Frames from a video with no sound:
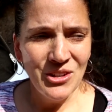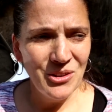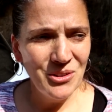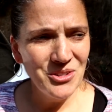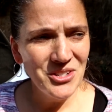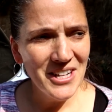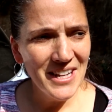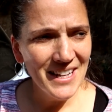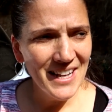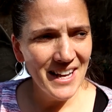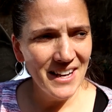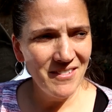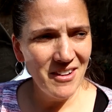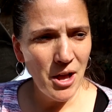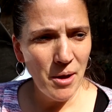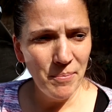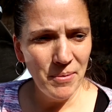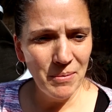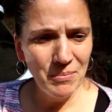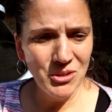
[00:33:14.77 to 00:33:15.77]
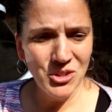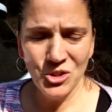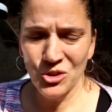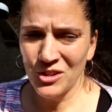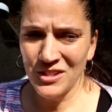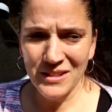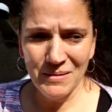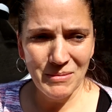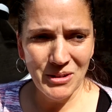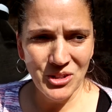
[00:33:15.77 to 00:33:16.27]
Usually I kind of help them with
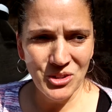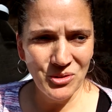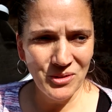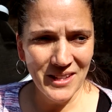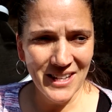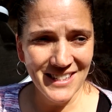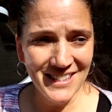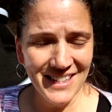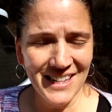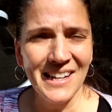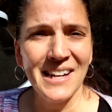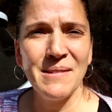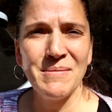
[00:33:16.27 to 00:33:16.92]
chores. I'm not doing that today.